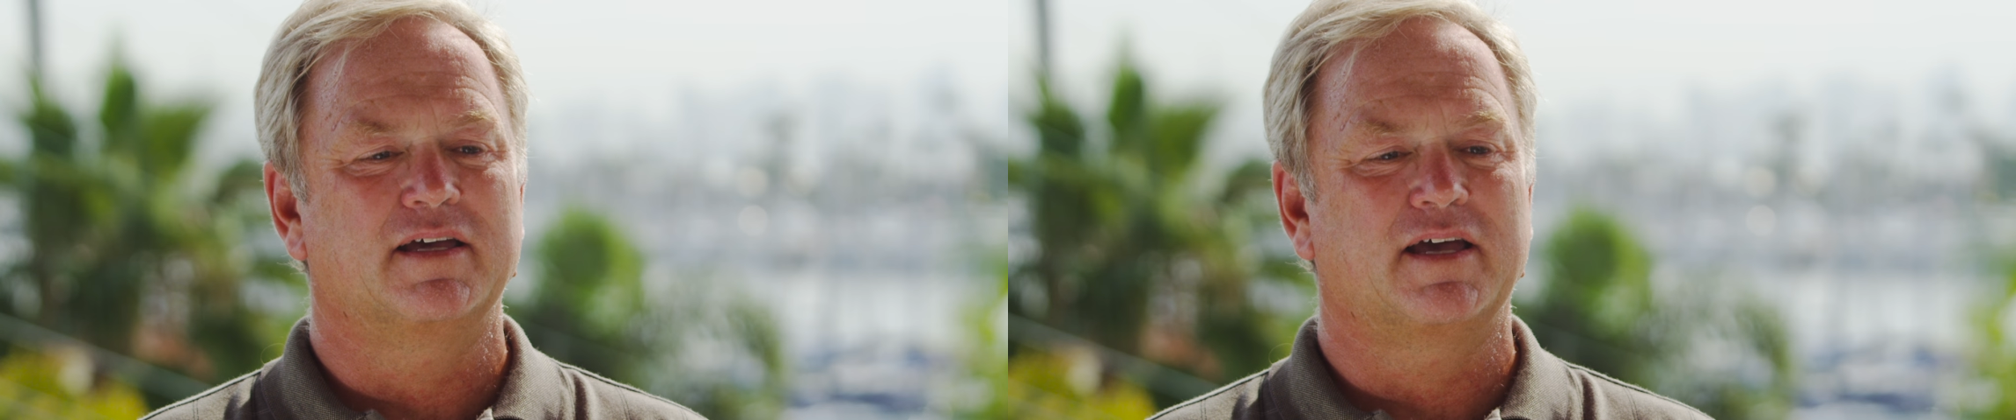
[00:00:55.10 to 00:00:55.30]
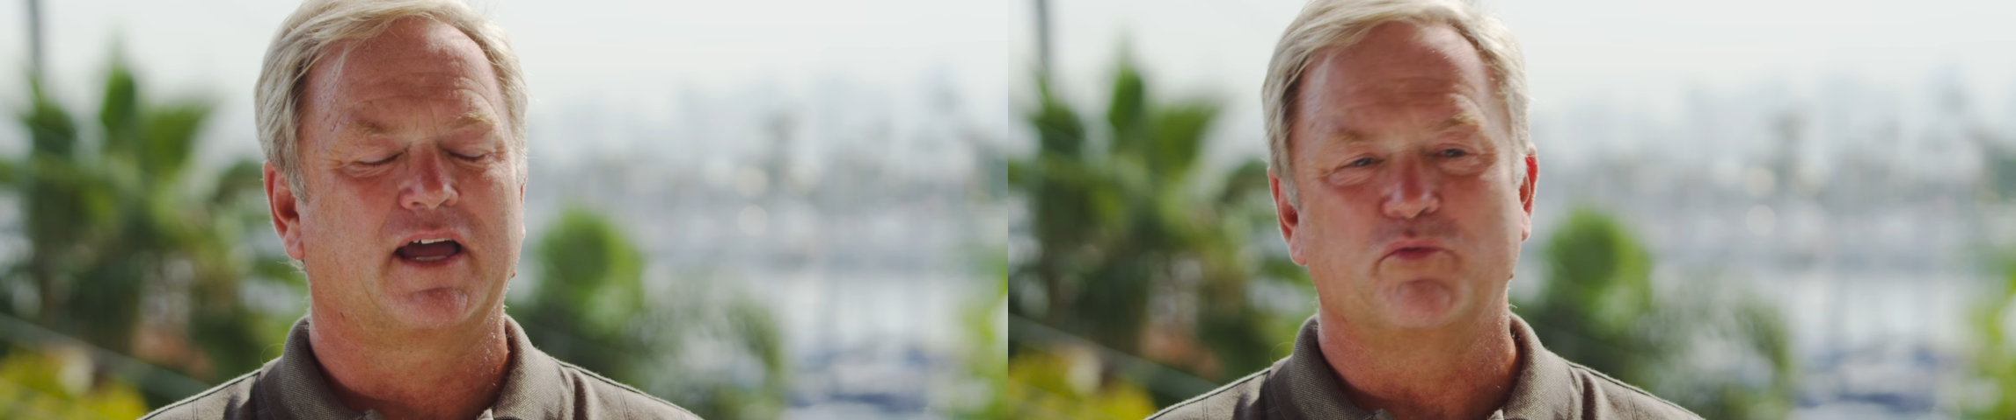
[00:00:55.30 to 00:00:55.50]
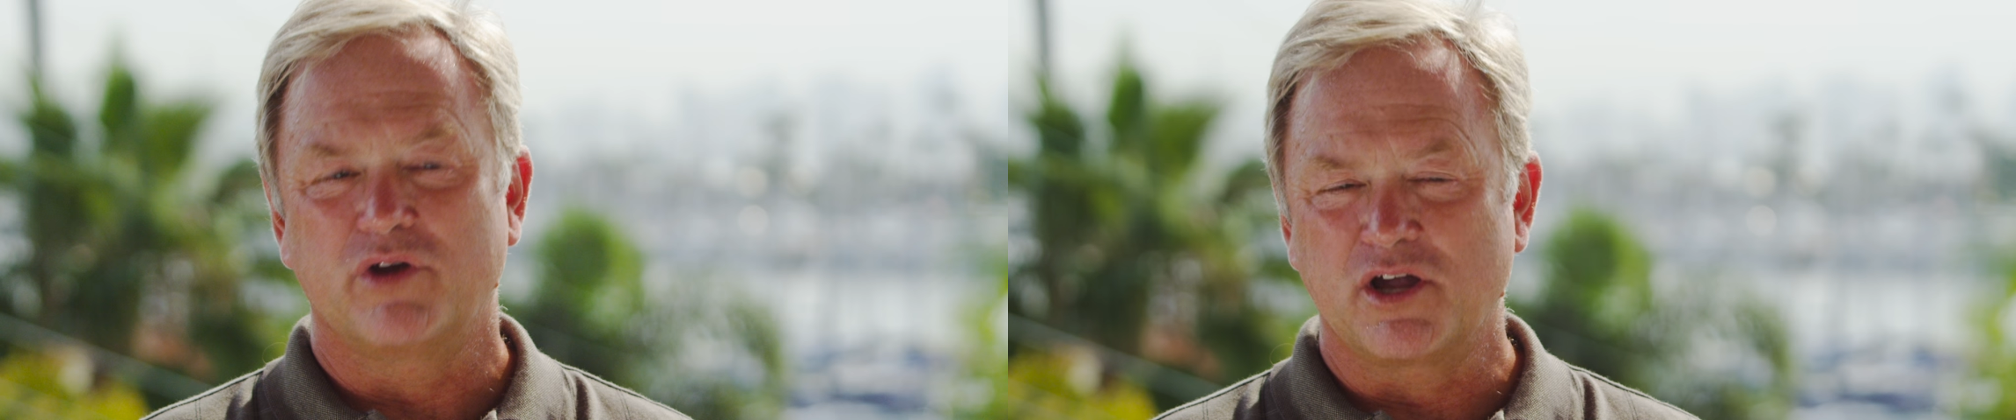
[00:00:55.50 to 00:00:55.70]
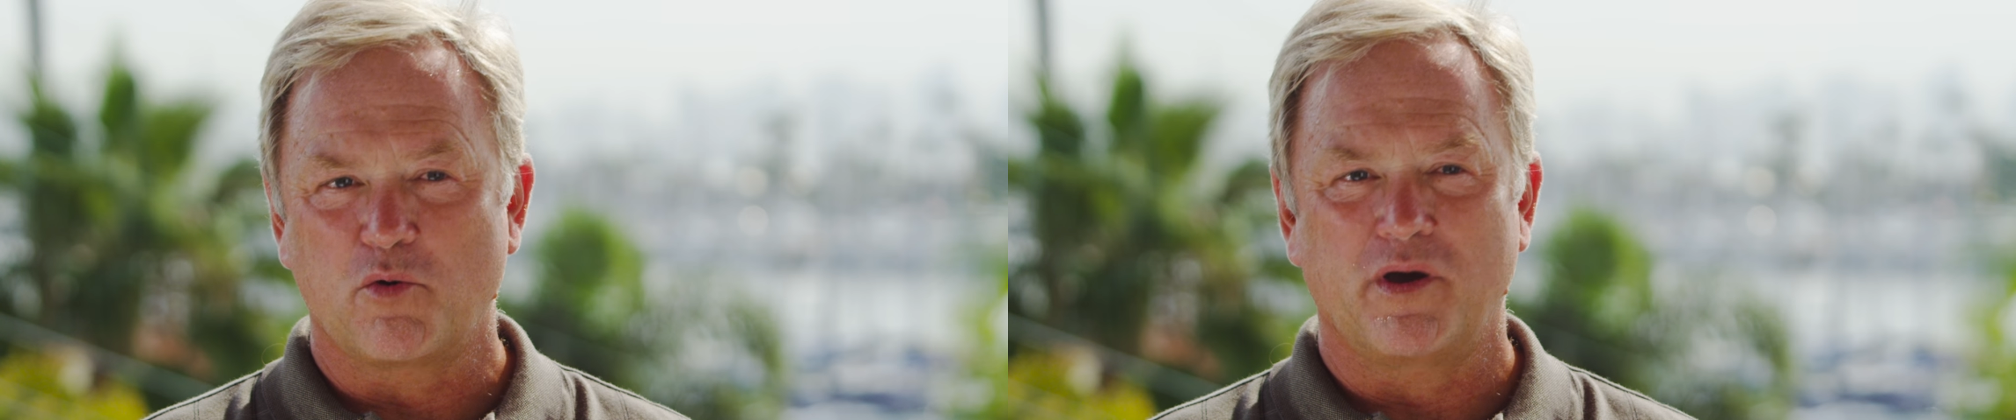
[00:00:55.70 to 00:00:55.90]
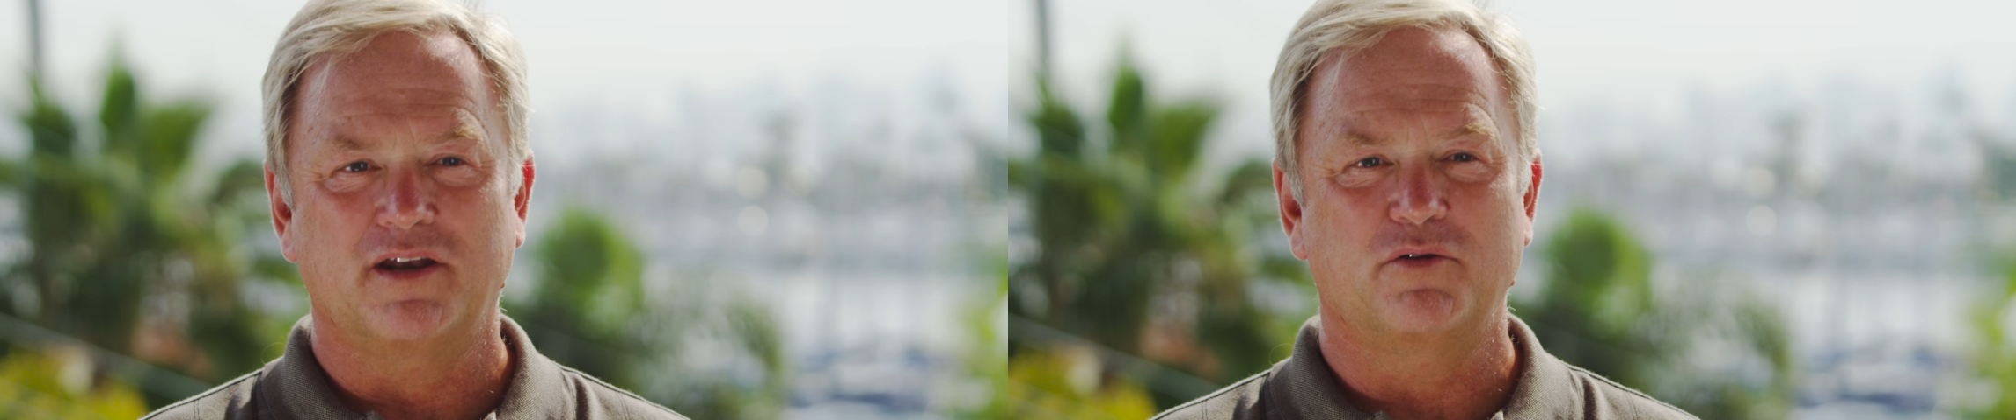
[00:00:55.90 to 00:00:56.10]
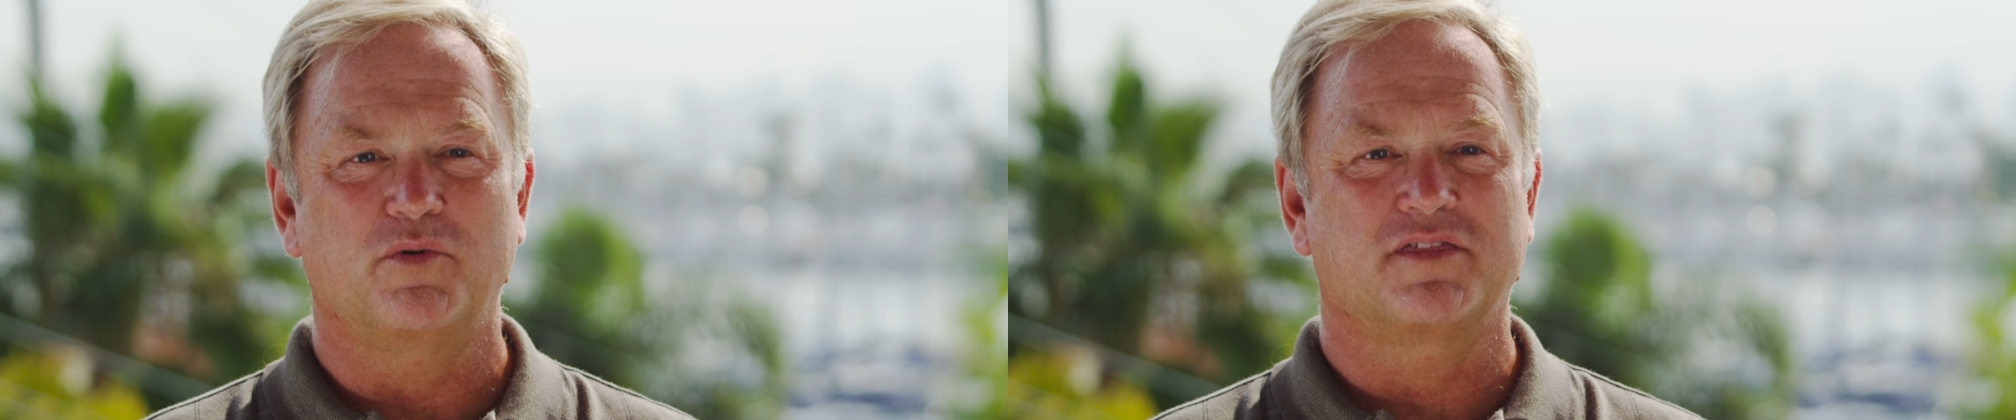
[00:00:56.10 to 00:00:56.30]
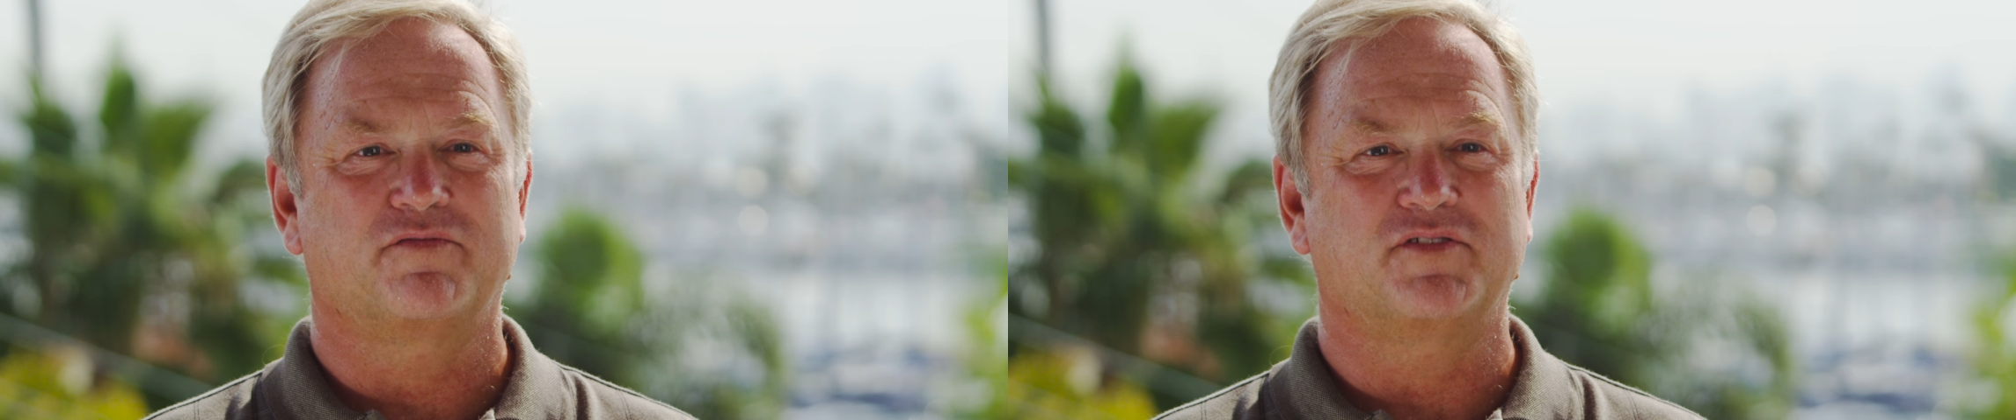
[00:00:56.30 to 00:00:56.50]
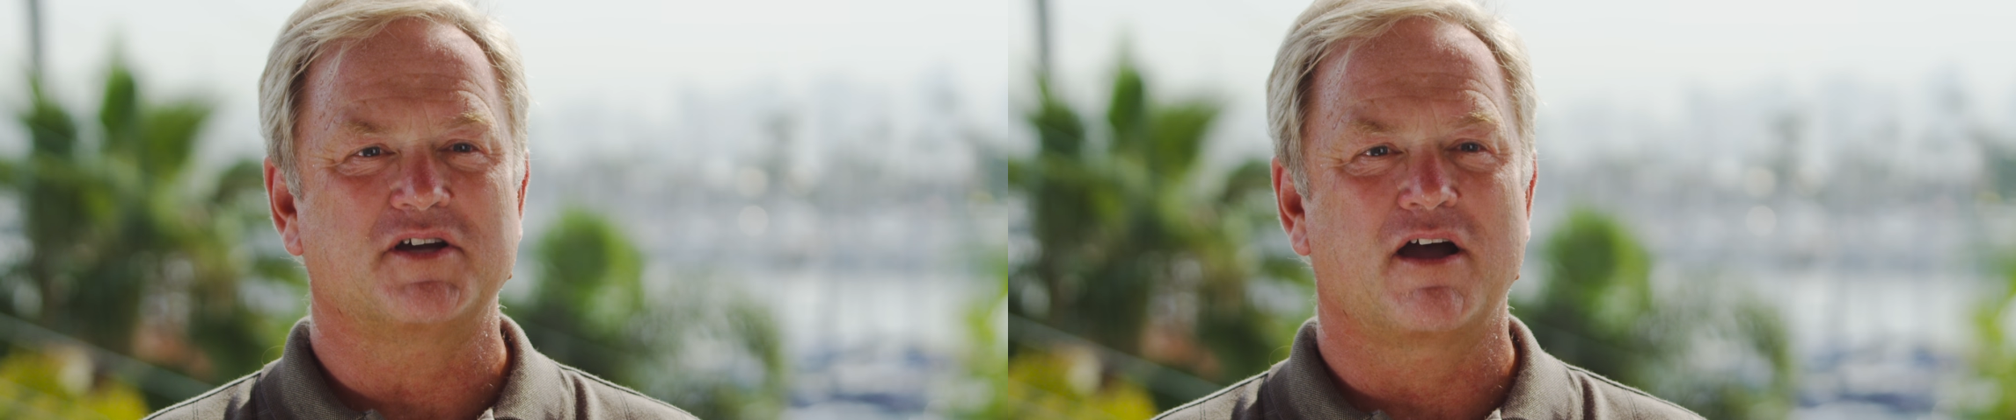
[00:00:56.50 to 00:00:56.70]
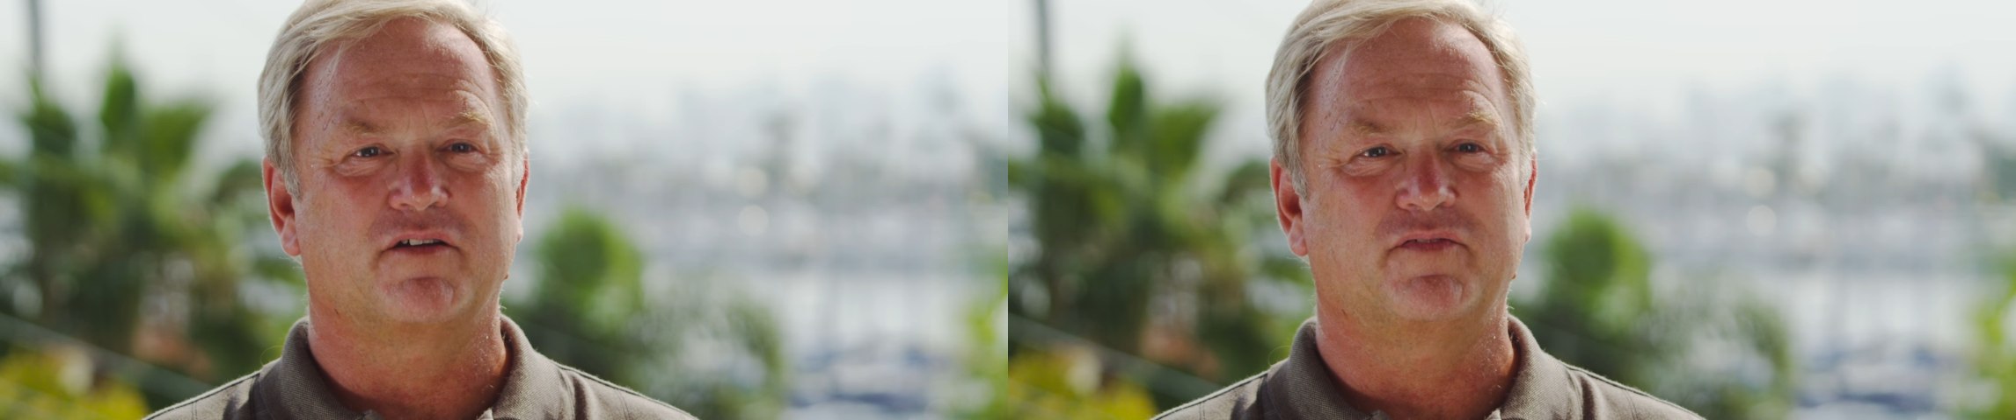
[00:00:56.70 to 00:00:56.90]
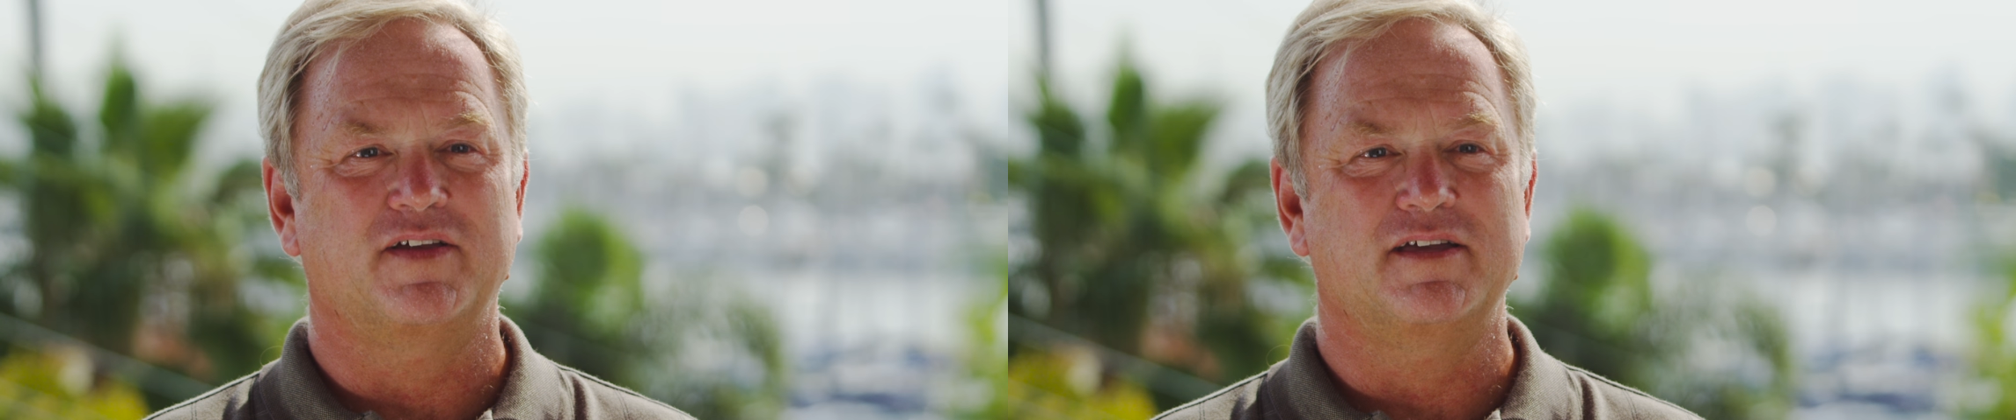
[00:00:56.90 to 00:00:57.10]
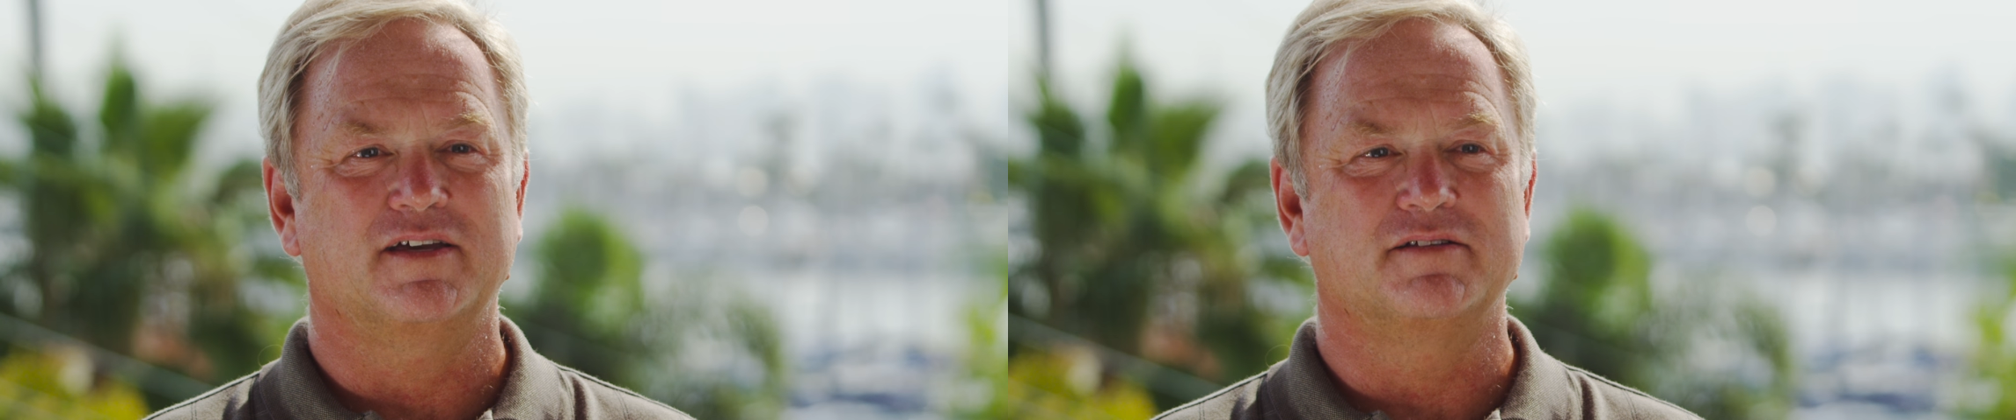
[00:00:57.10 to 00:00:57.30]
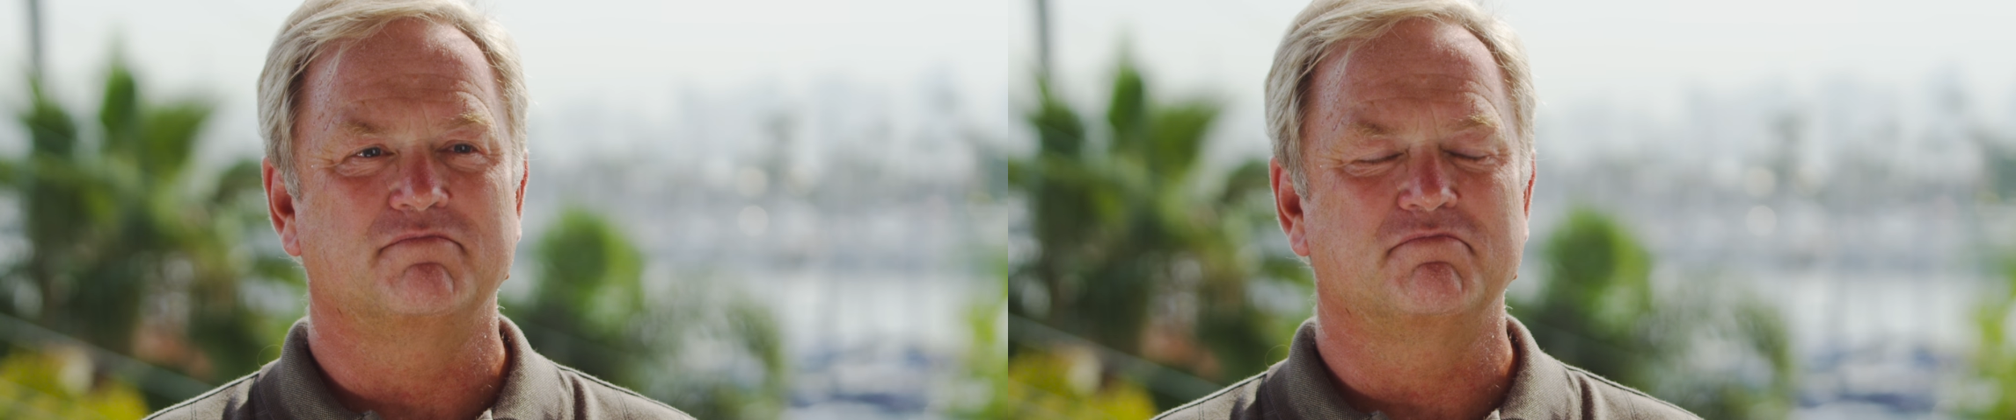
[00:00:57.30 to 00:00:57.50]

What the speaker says: I reacquainted with photography and